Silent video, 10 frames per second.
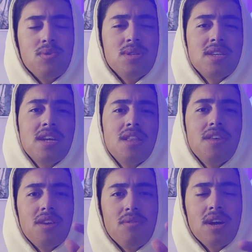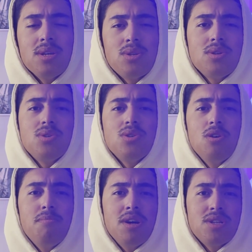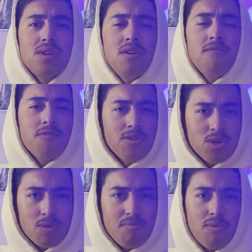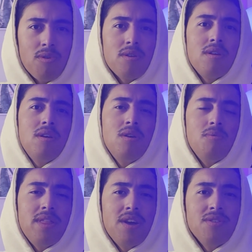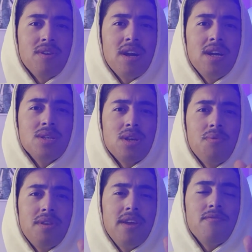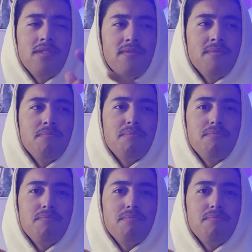Once again, thank you guys so much for your support. Without you guys, I would never even